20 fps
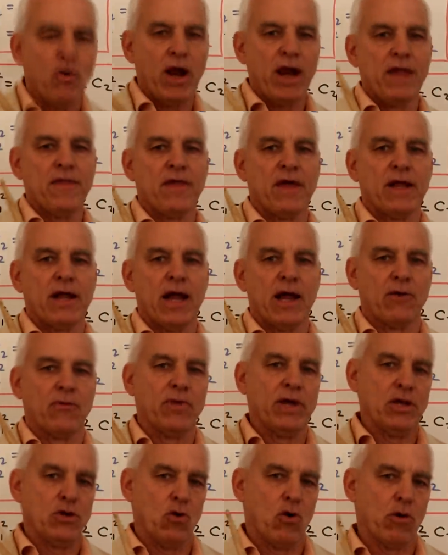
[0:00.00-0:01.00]
way that I
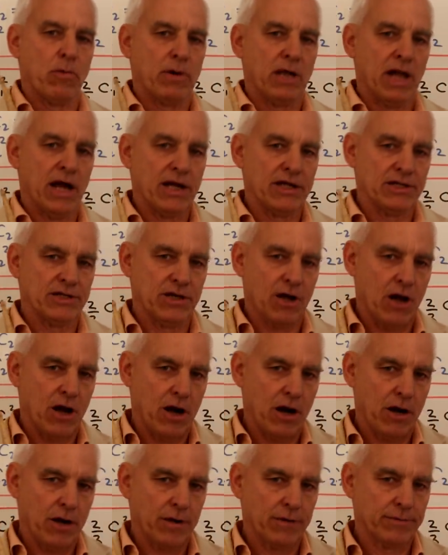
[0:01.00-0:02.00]
renormalized
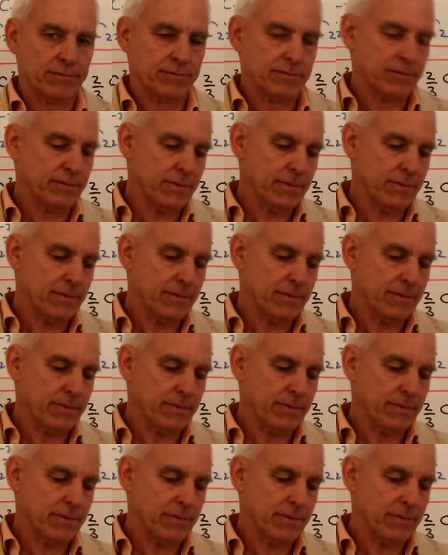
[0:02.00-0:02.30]
our